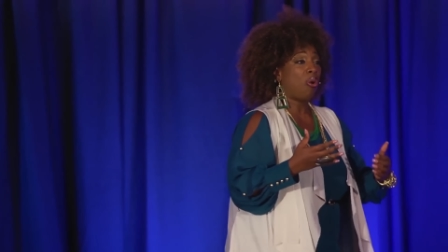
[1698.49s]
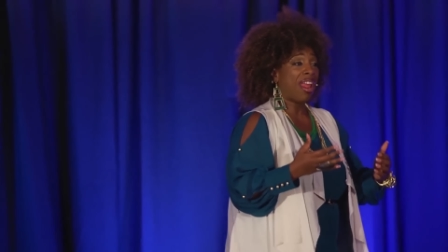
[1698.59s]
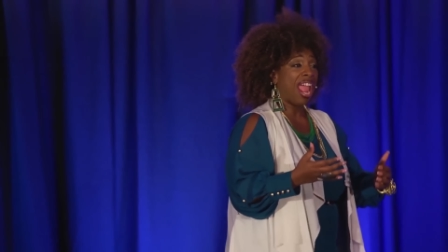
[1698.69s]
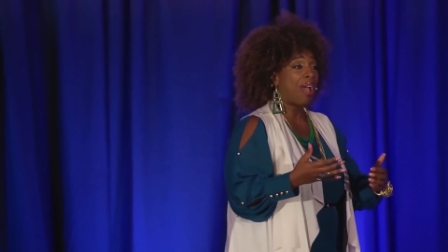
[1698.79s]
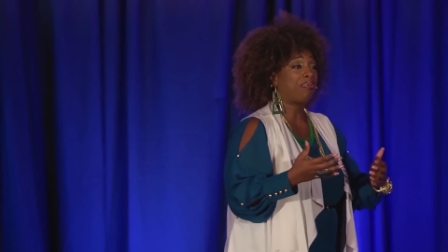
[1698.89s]

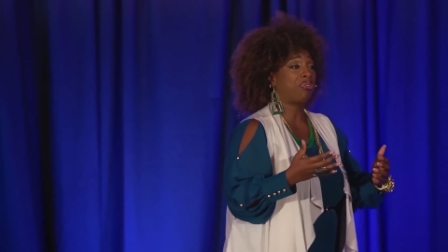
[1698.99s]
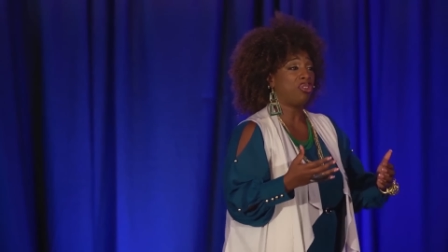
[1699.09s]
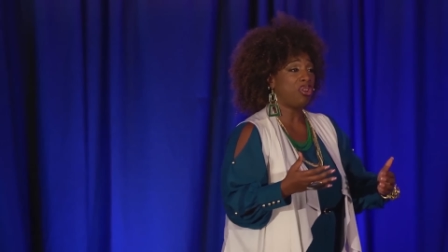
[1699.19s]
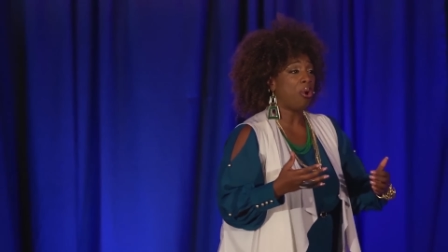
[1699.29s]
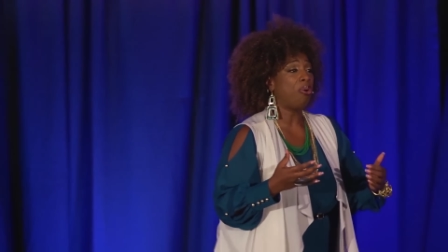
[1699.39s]
don't have
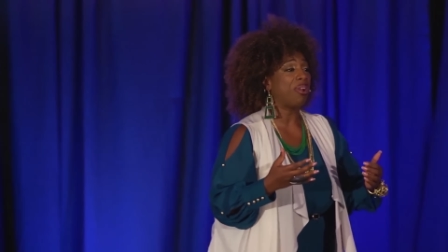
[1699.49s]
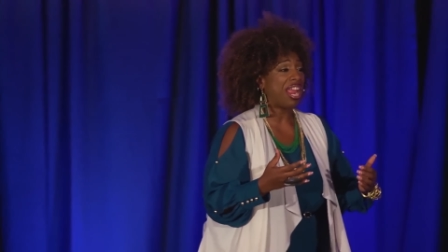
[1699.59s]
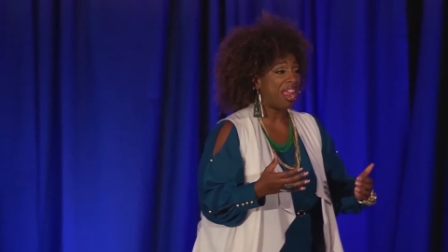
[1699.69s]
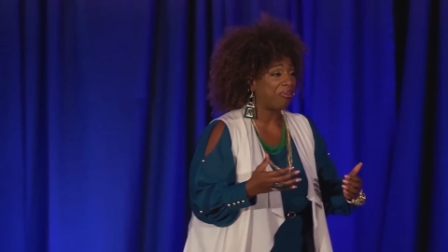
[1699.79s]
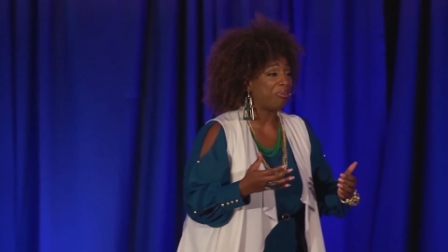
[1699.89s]
to know
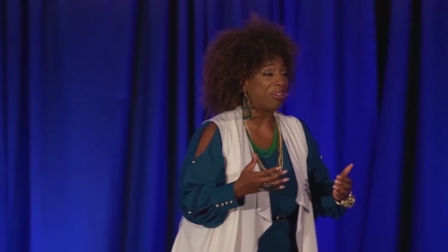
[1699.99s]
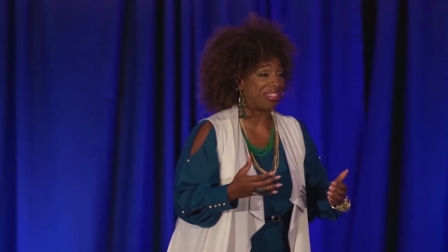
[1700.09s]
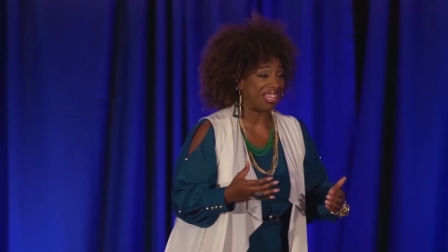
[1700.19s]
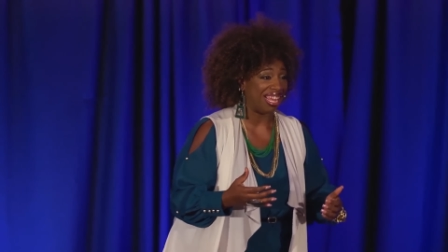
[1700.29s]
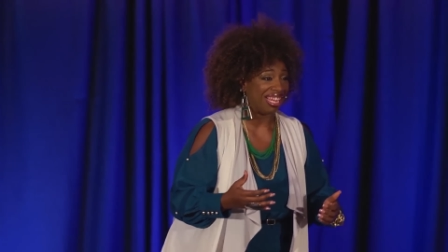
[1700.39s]

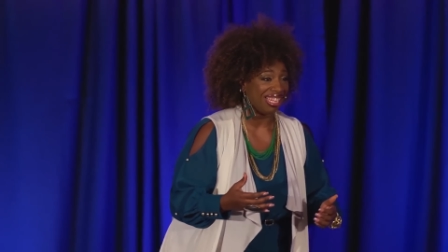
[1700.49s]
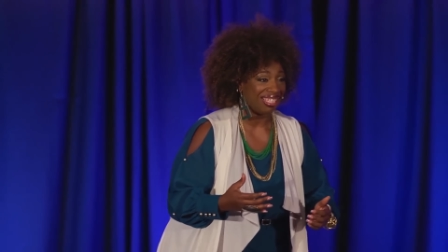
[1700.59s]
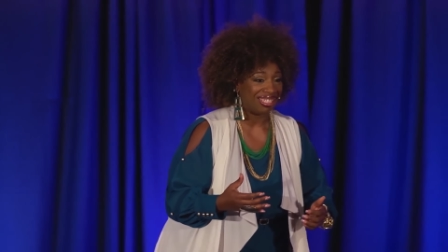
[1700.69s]
everything.